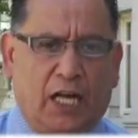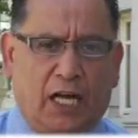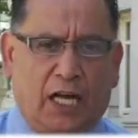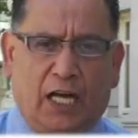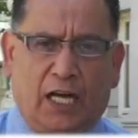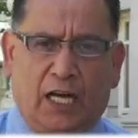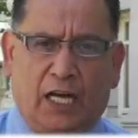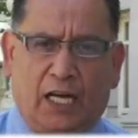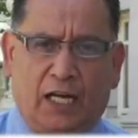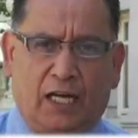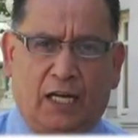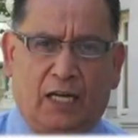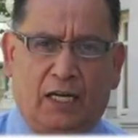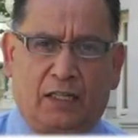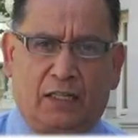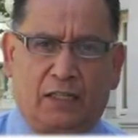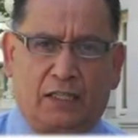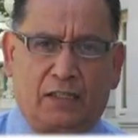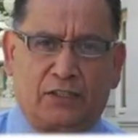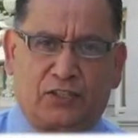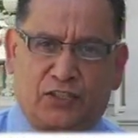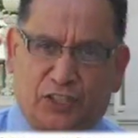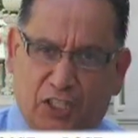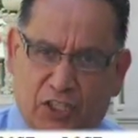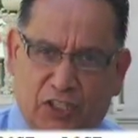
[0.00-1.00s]

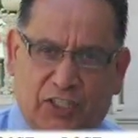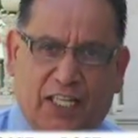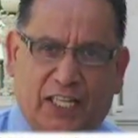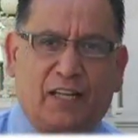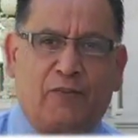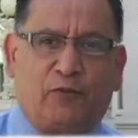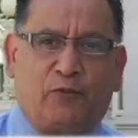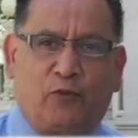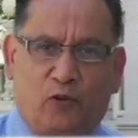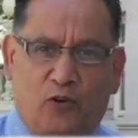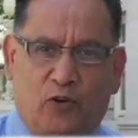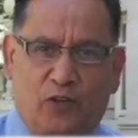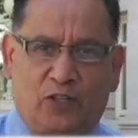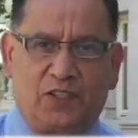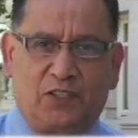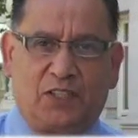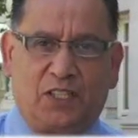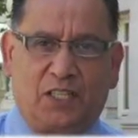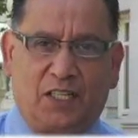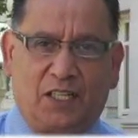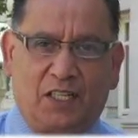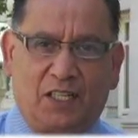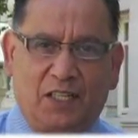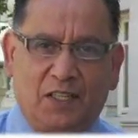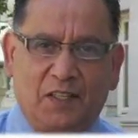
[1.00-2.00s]
Uh, still can
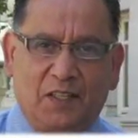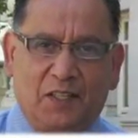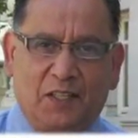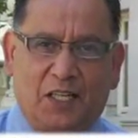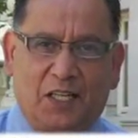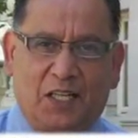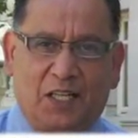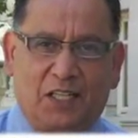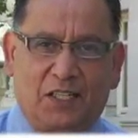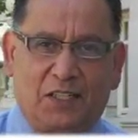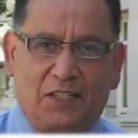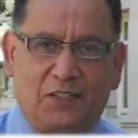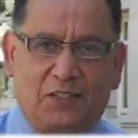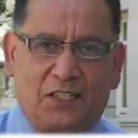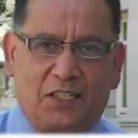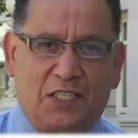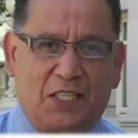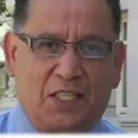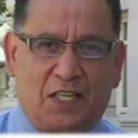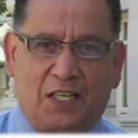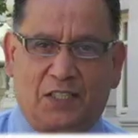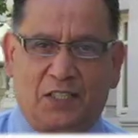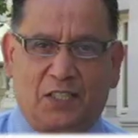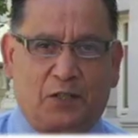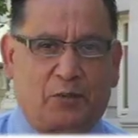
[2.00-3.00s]
afford the, uh,
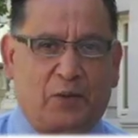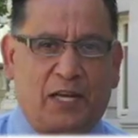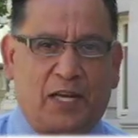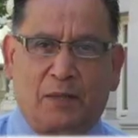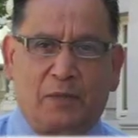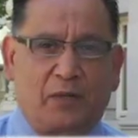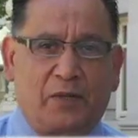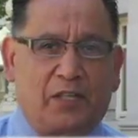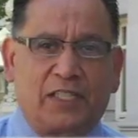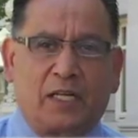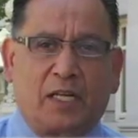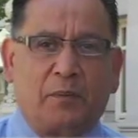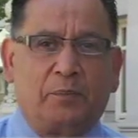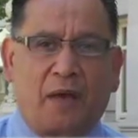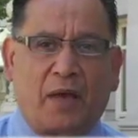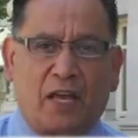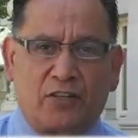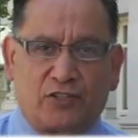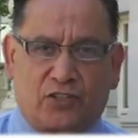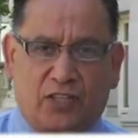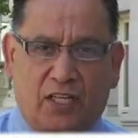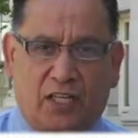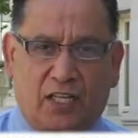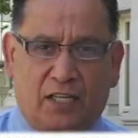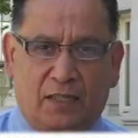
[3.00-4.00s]
the, uh, the, great American
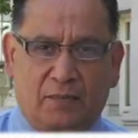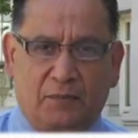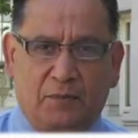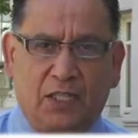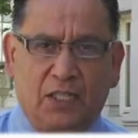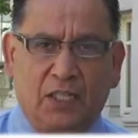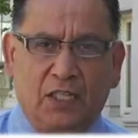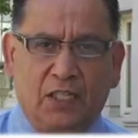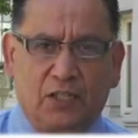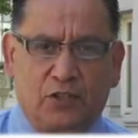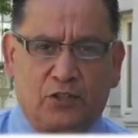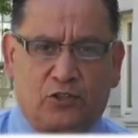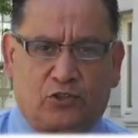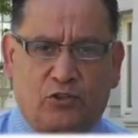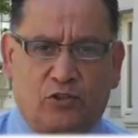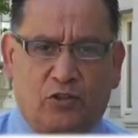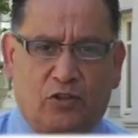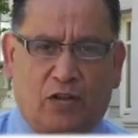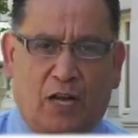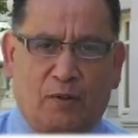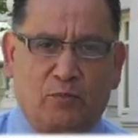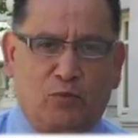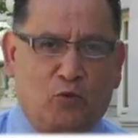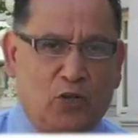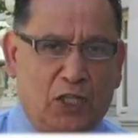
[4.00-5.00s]
pastime.
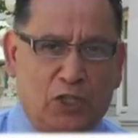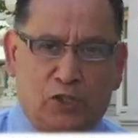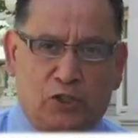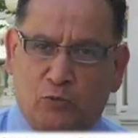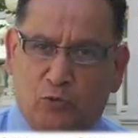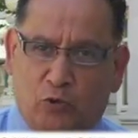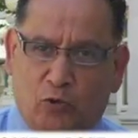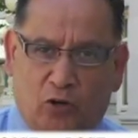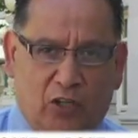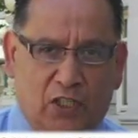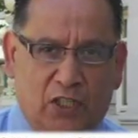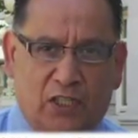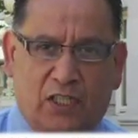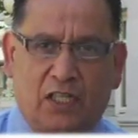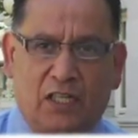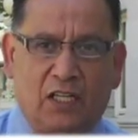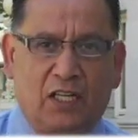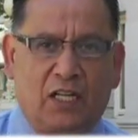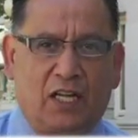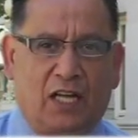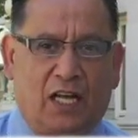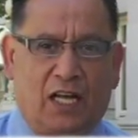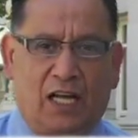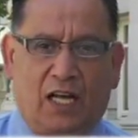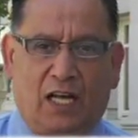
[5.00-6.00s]
So I'm willing to work,
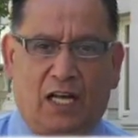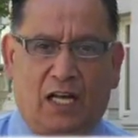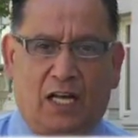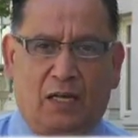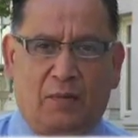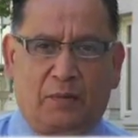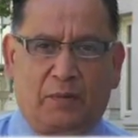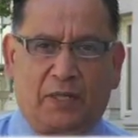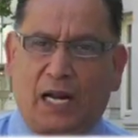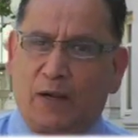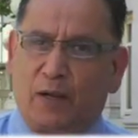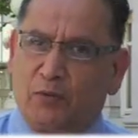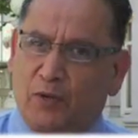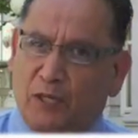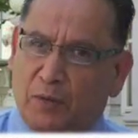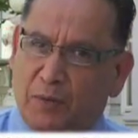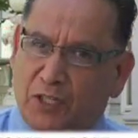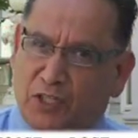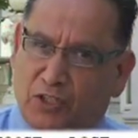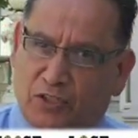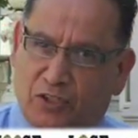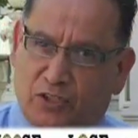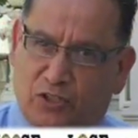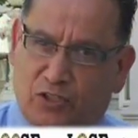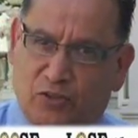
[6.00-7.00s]
uh, but I want to
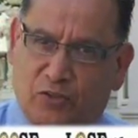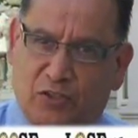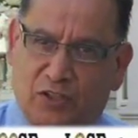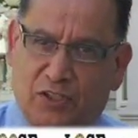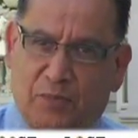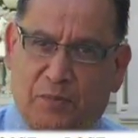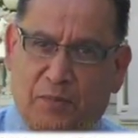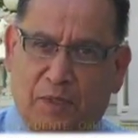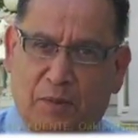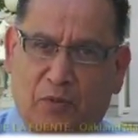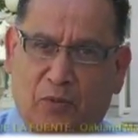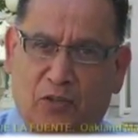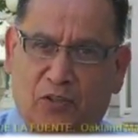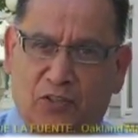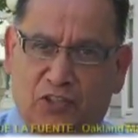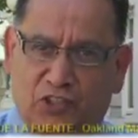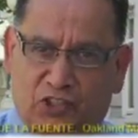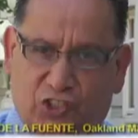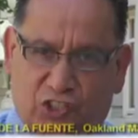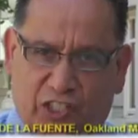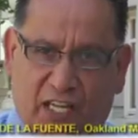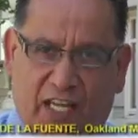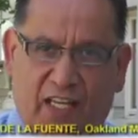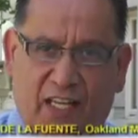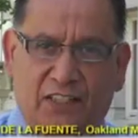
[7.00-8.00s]
make sure that people
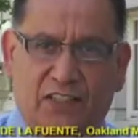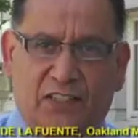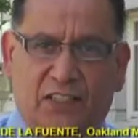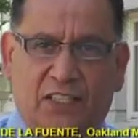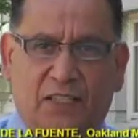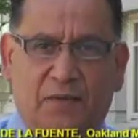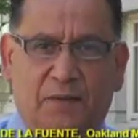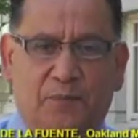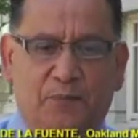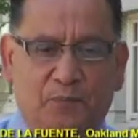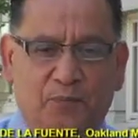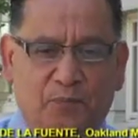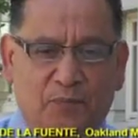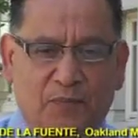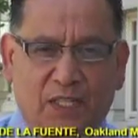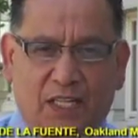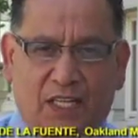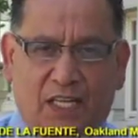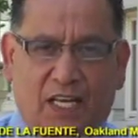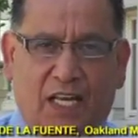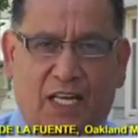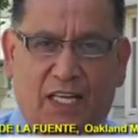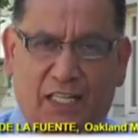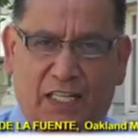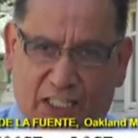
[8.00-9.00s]
understand that
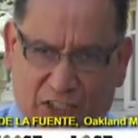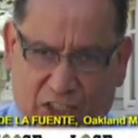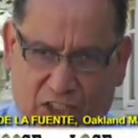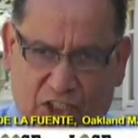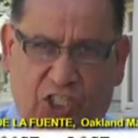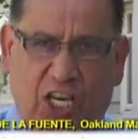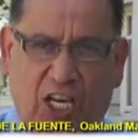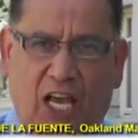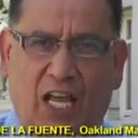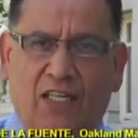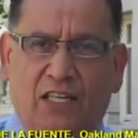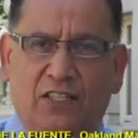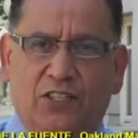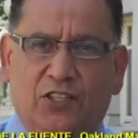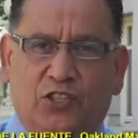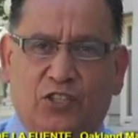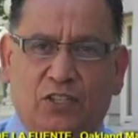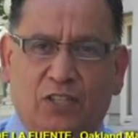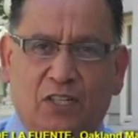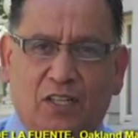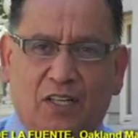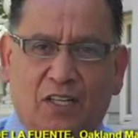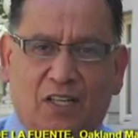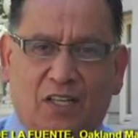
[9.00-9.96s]
uh, it is a challenge.